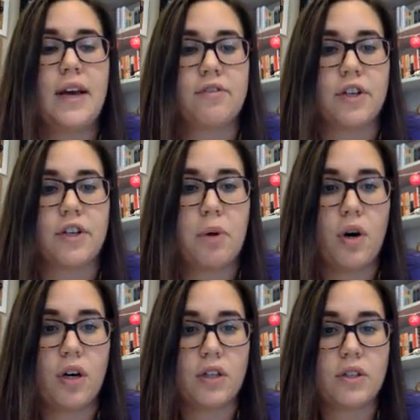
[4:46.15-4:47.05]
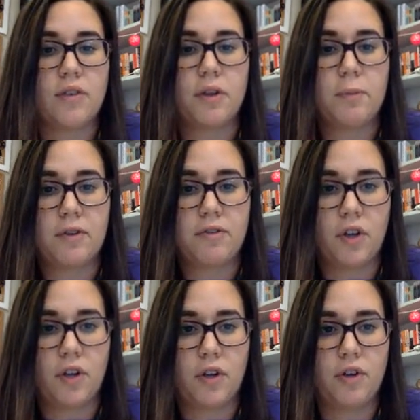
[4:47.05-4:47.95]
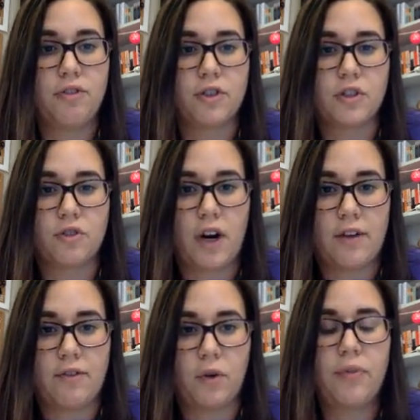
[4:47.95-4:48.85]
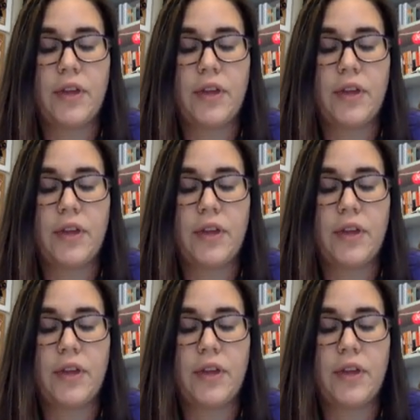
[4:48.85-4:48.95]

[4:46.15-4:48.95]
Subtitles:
every part of the buffalo for survival,